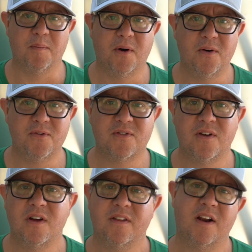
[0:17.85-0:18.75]

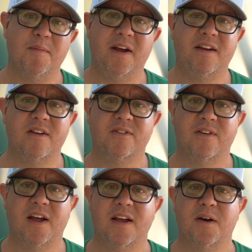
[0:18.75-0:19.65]
post that I made
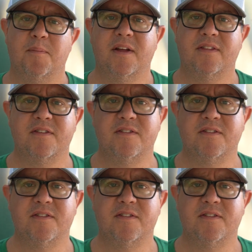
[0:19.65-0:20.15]
yesterday about the